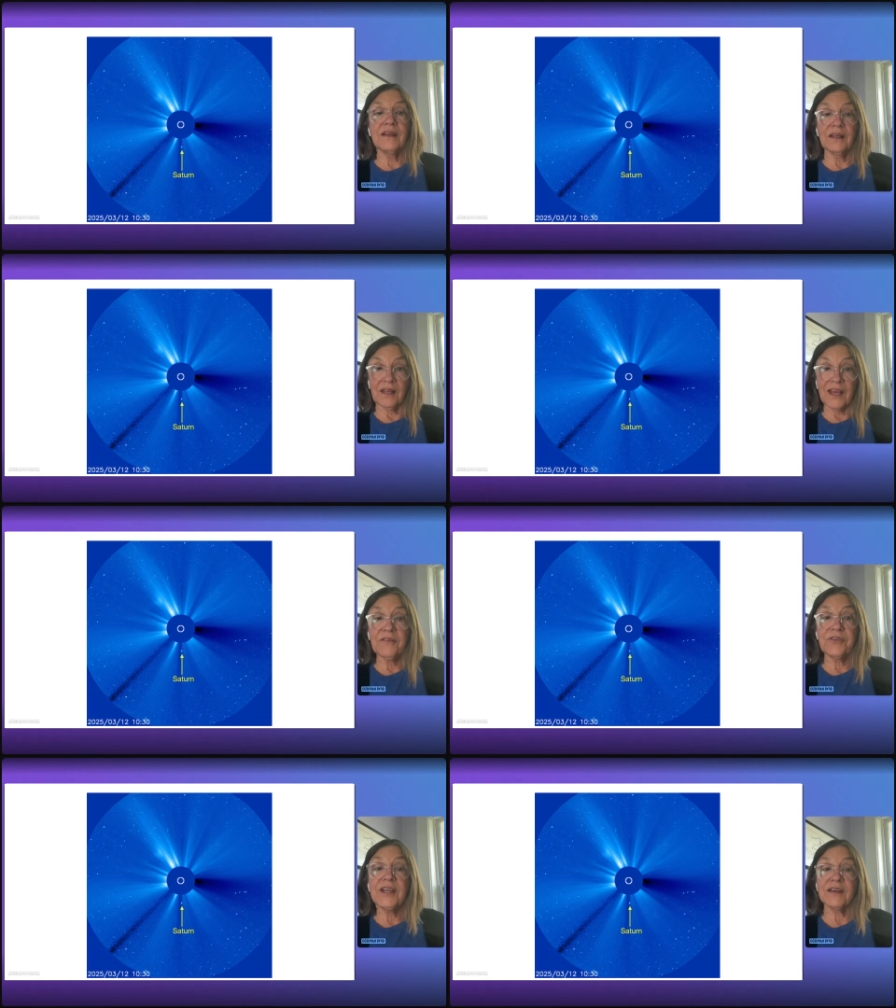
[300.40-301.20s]
like
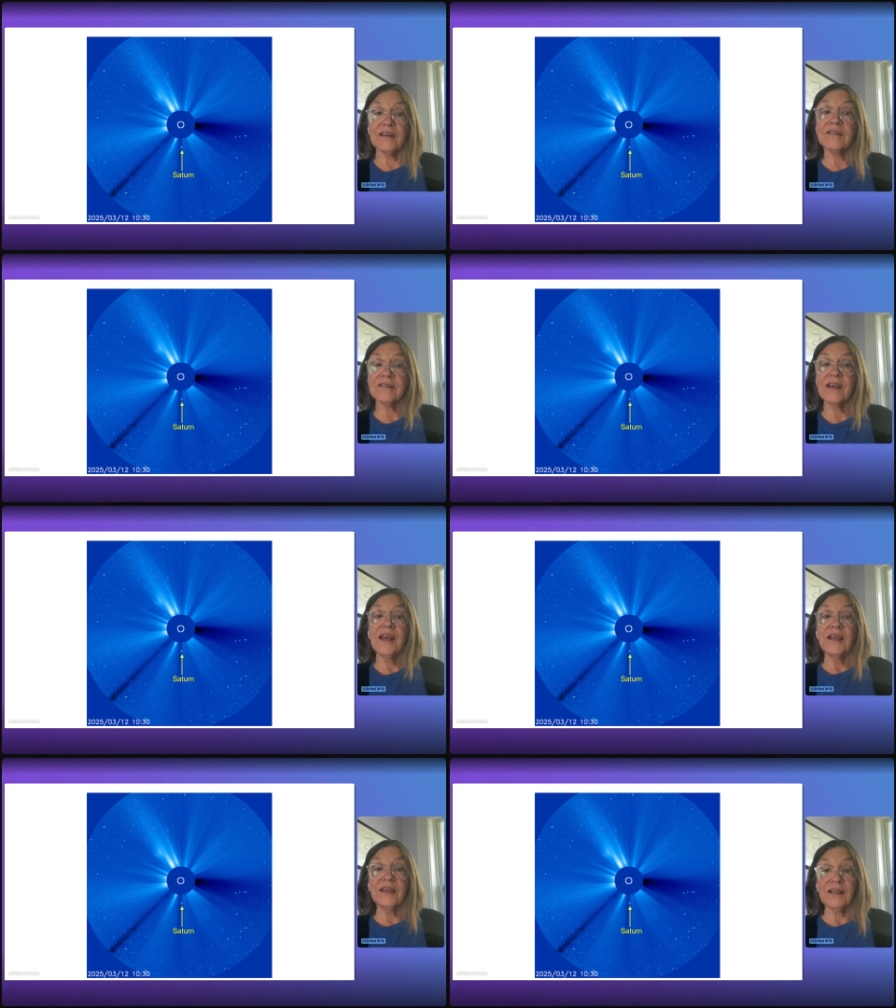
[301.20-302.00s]
Venus,
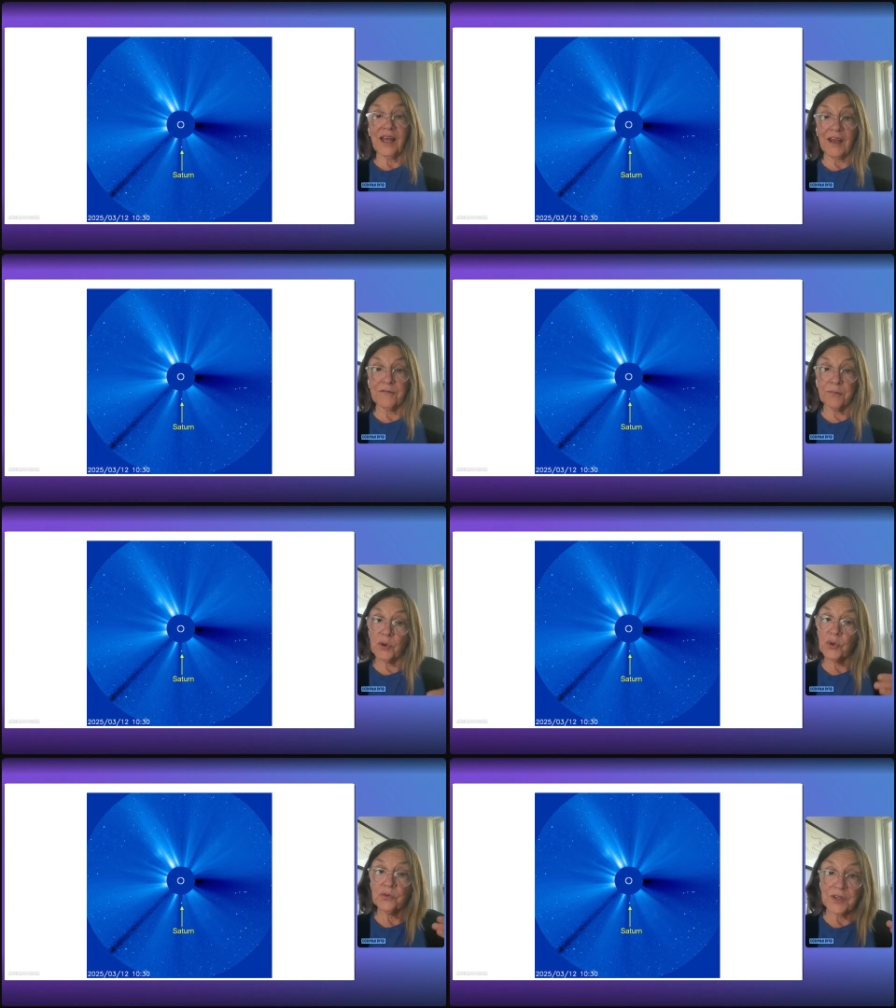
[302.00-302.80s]
it'll have
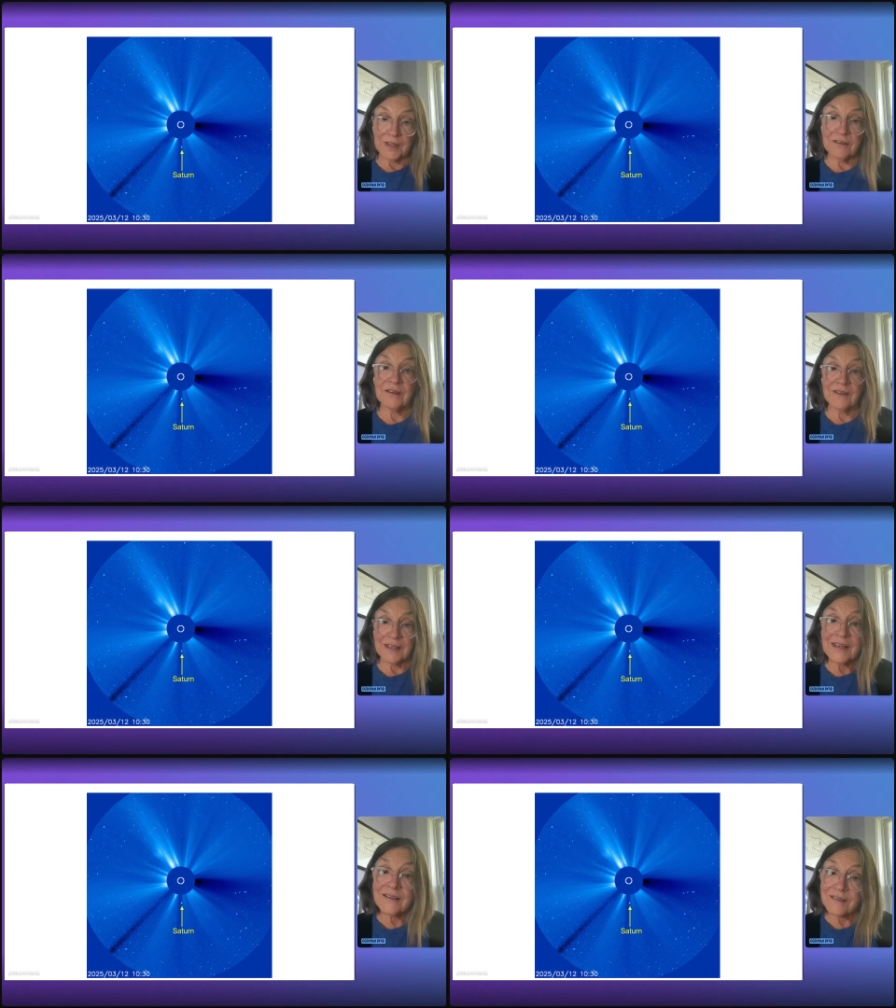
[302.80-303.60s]
moved into the
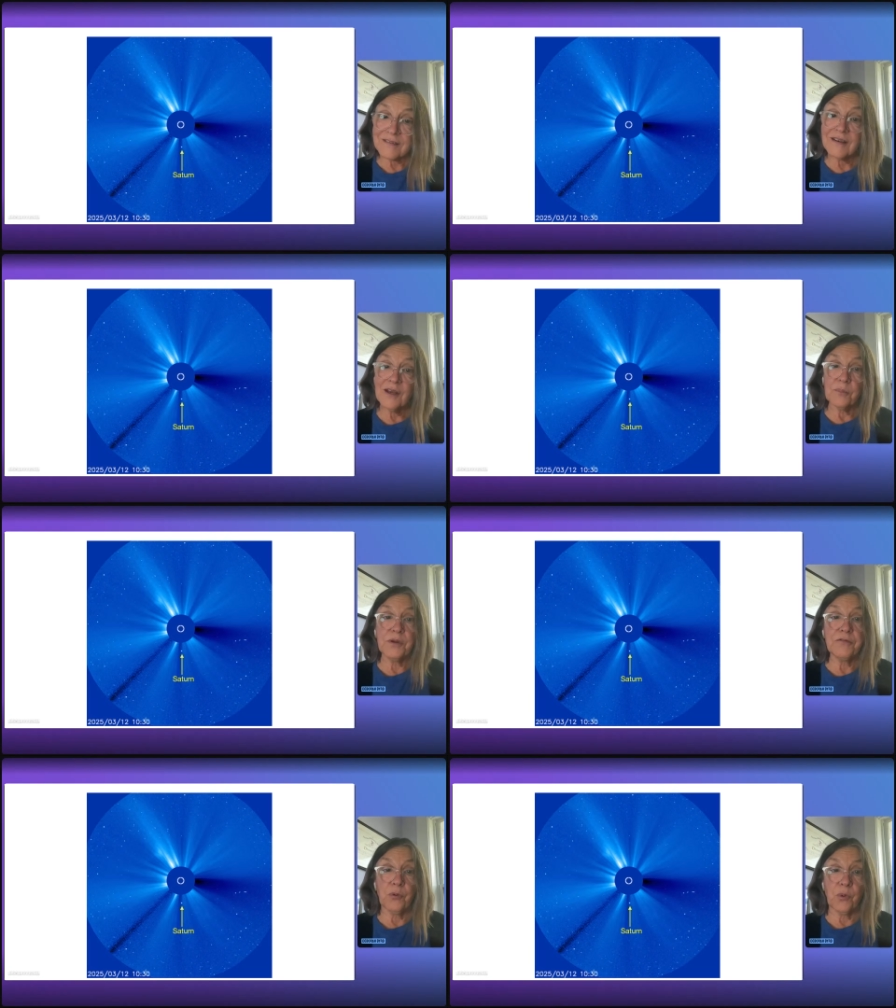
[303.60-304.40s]
east
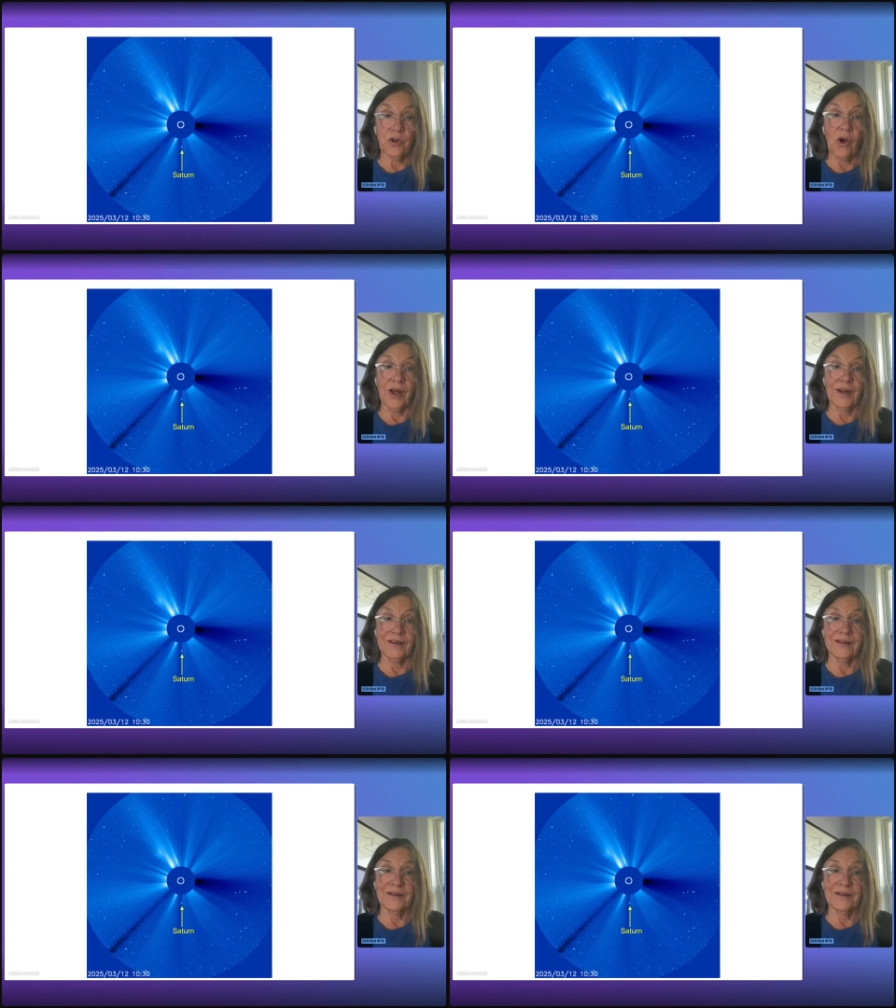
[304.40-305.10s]
before dawn.